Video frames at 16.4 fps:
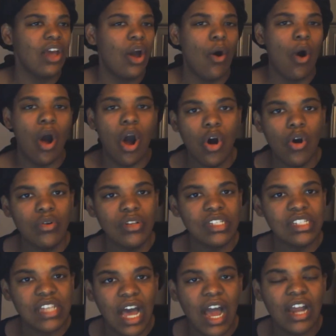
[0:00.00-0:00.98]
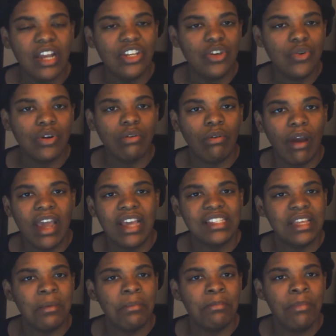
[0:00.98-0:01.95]
your own son, you
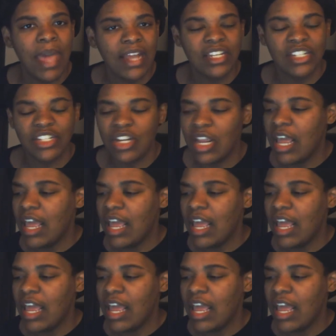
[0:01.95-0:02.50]
crazy bitch.